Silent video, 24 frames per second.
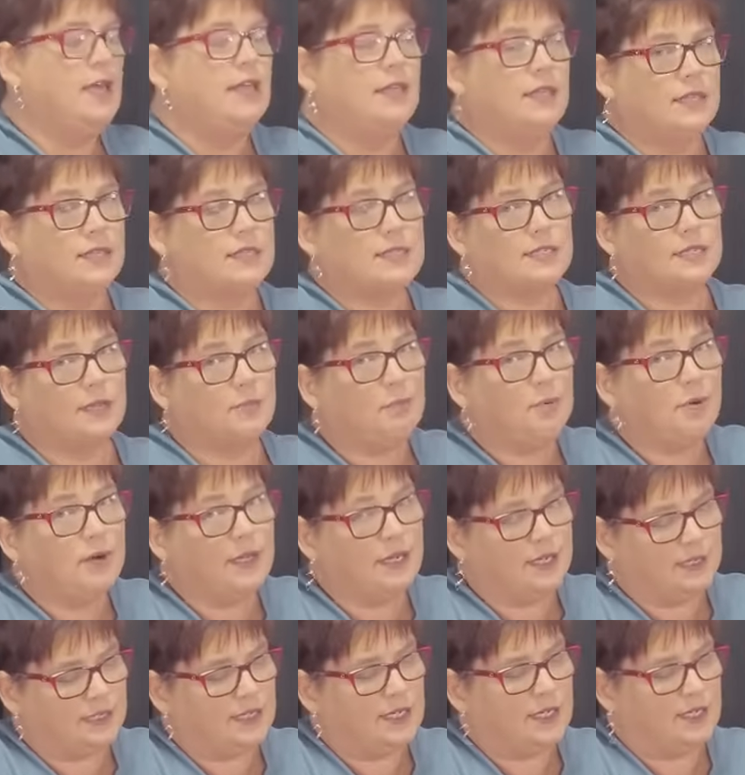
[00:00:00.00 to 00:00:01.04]
The slippery
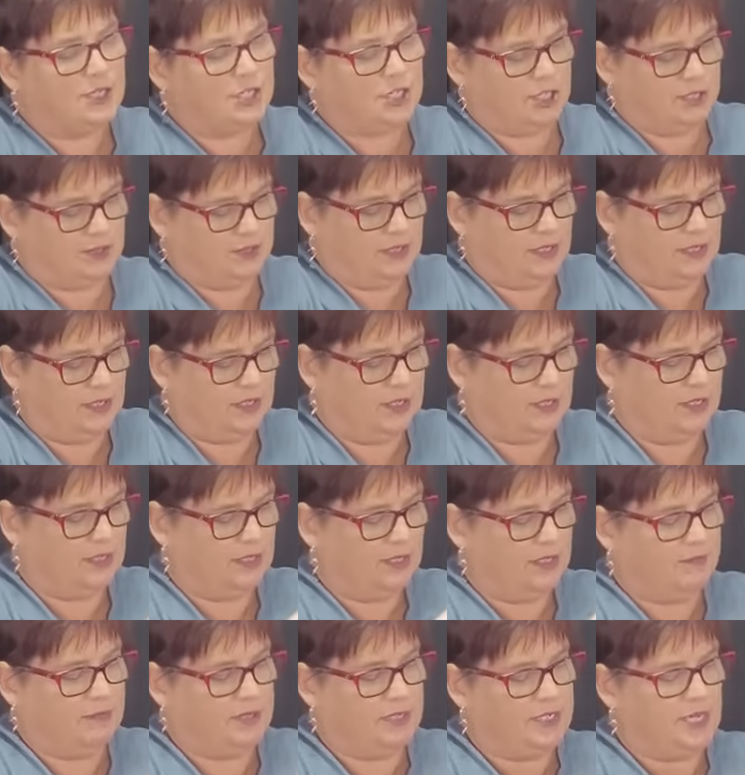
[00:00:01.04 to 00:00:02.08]
is an issue,
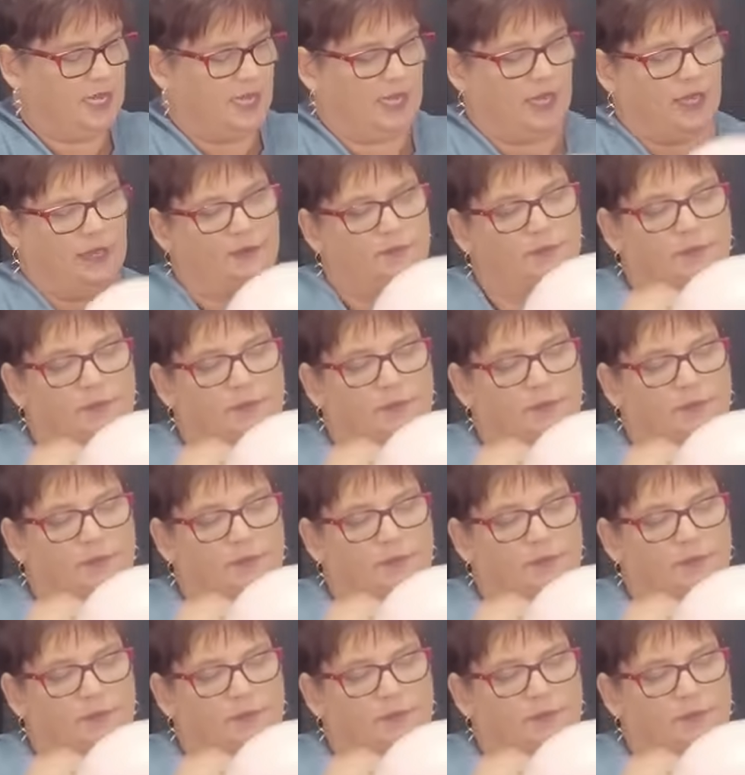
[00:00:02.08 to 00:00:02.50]
let me tell you.